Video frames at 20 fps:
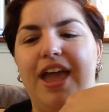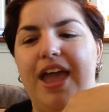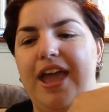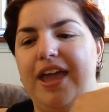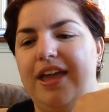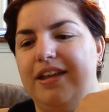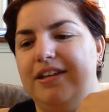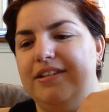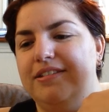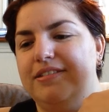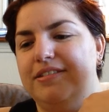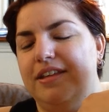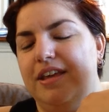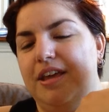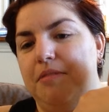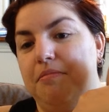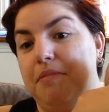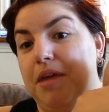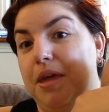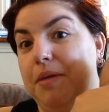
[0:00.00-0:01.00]
And
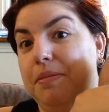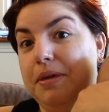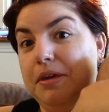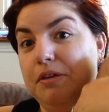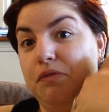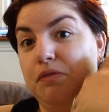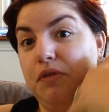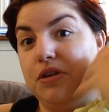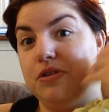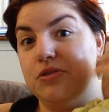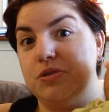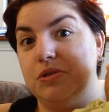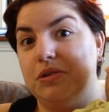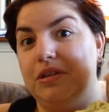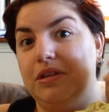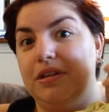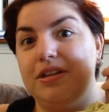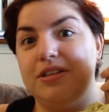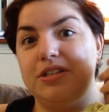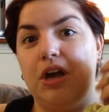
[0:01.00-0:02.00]
maybe
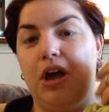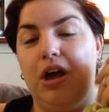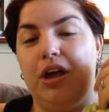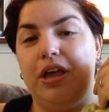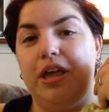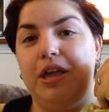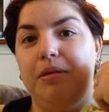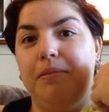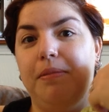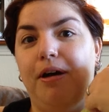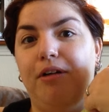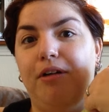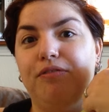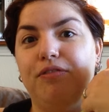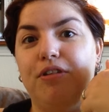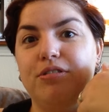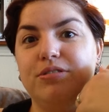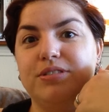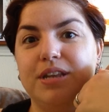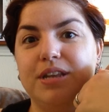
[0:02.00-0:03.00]
eventually talking about
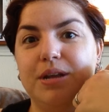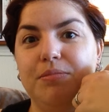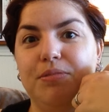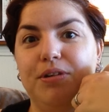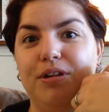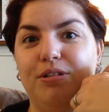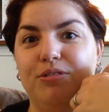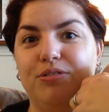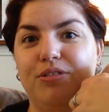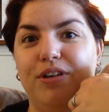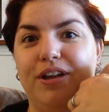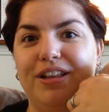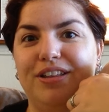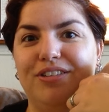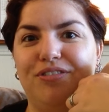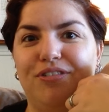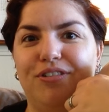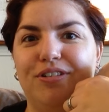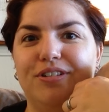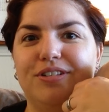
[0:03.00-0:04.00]
frozen embryo
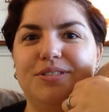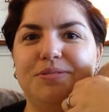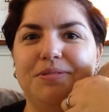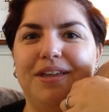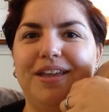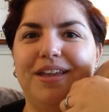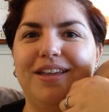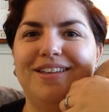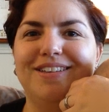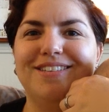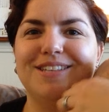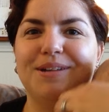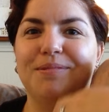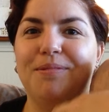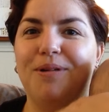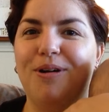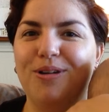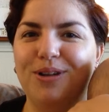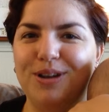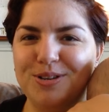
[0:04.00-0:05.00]
transfers, because I'm
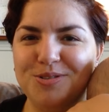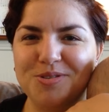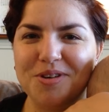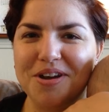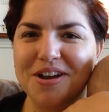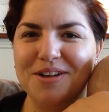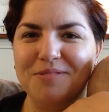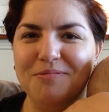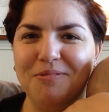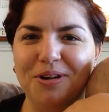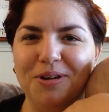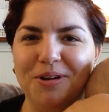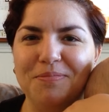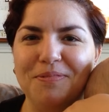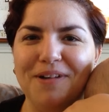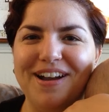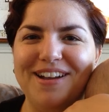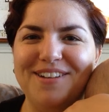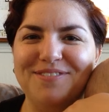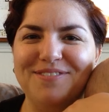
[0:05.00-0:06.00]
already trying to work
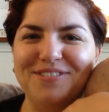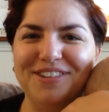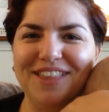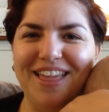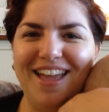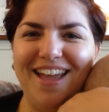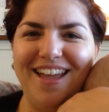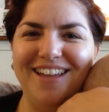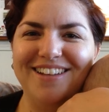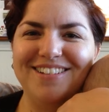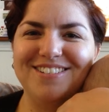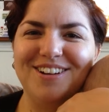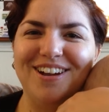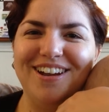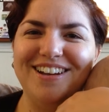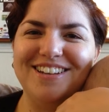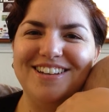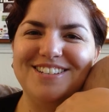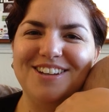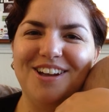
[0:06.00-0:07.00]
Brian for that,
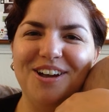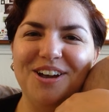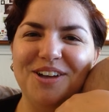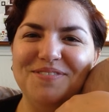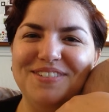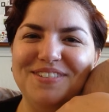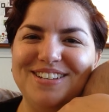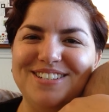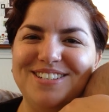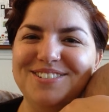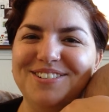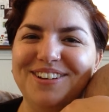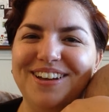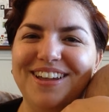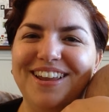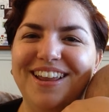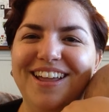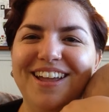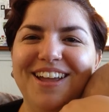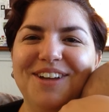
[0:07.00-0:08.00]
trying to talk him into
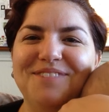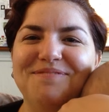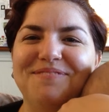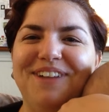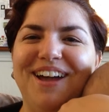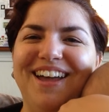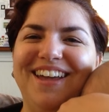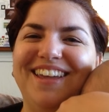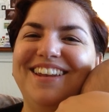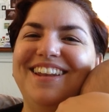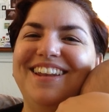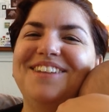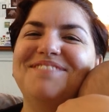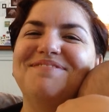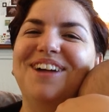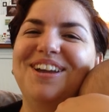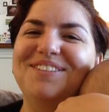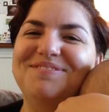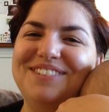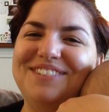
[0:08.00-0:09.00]
it. But it
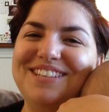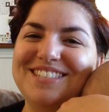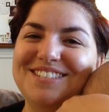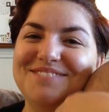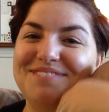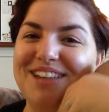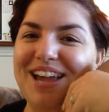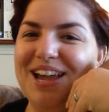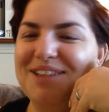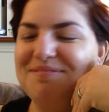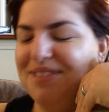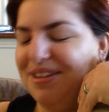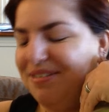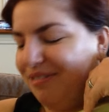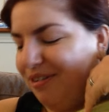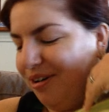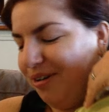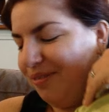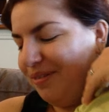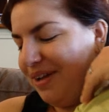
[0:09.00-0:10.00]
might be some time
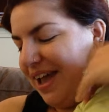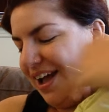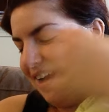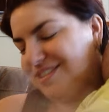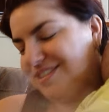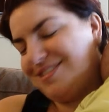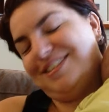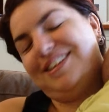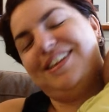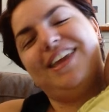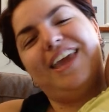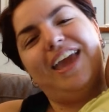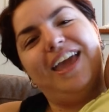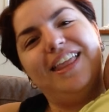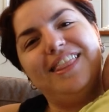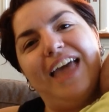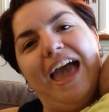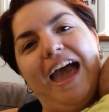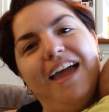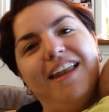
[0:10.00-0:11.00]
before we actually
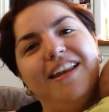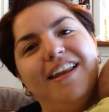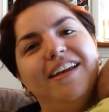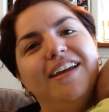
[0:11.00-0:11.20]
get that.